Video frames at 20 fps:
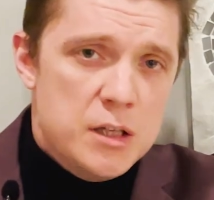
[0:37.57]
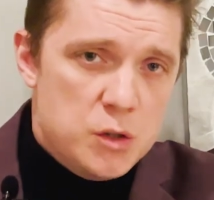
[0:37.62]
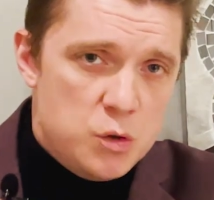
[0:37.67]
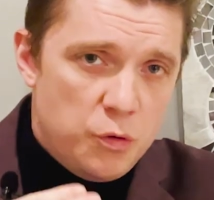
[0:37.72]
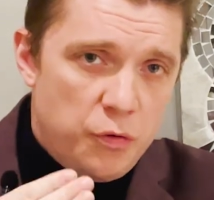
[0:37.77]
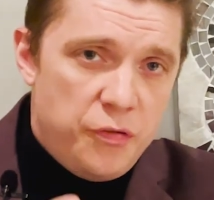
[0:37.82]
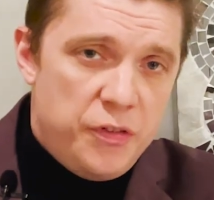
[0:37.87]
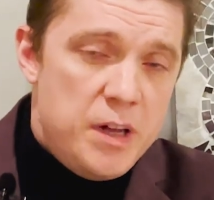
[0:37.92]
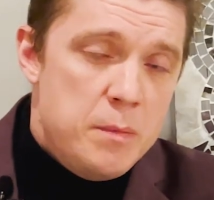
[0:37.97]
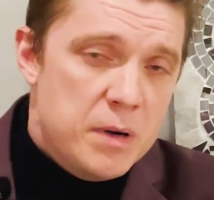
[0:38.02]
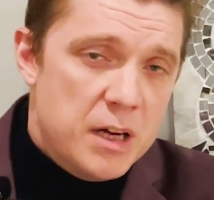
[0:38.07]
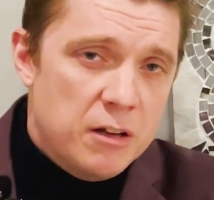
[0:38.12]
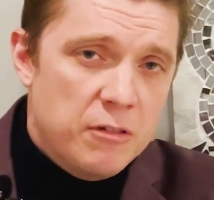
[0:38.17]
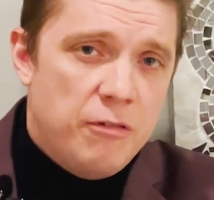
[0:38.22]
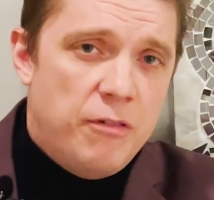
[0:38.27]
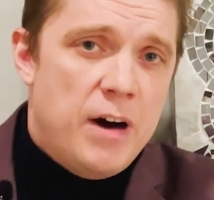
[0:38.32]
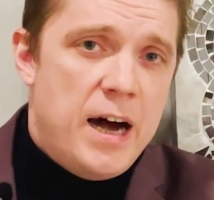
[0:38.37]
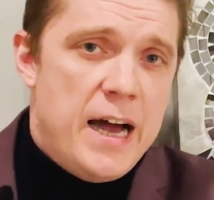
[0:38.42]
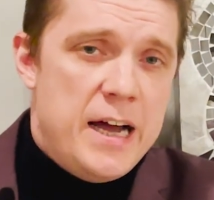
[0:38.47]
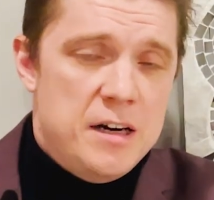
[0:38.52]
to female
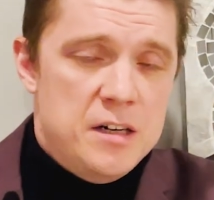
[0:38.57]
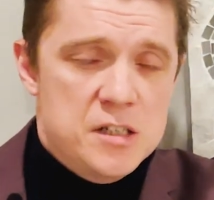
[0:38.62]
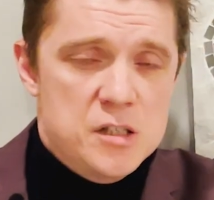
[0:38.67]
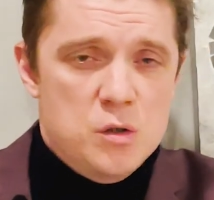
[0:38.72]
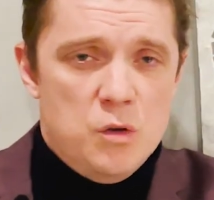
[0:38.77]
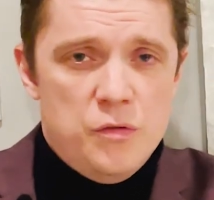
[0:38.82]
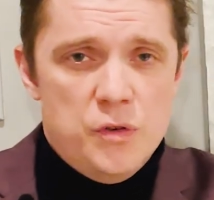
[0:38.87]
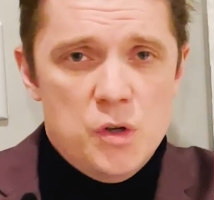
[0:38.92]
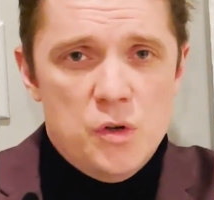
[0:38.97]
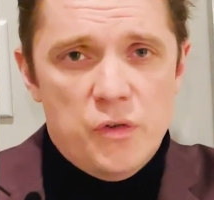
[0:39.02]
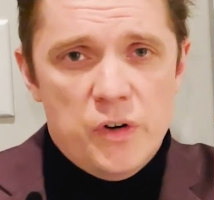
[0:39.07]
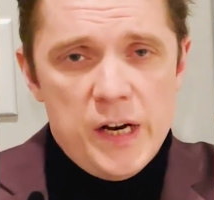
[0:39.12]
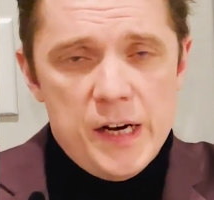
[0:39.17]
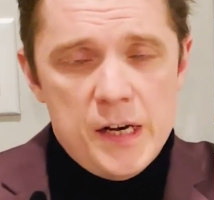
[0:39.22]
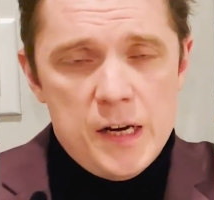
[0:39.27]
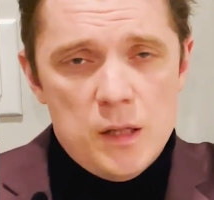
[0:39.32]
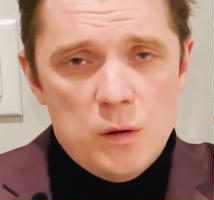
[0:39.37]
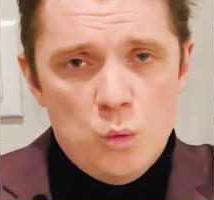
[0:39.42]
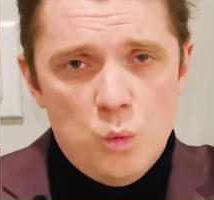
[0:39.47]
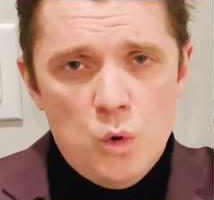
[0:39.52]
fighters of
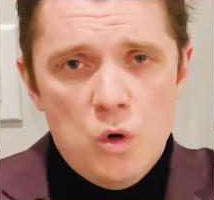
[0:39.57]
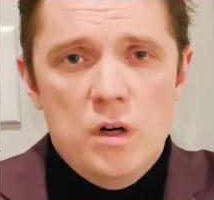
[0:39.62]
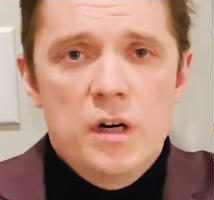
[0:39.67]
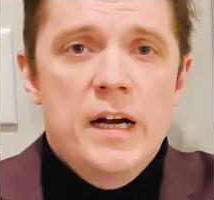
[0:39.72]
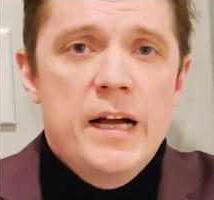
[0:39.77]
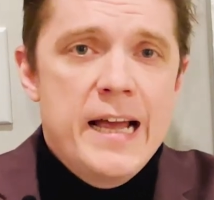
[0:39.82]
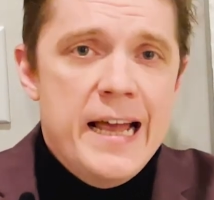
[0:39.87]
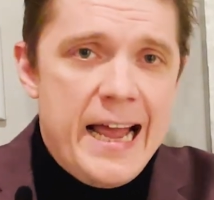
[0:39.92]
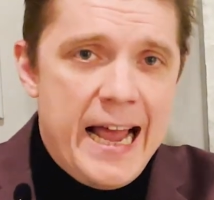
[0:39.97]
Ukrainian war.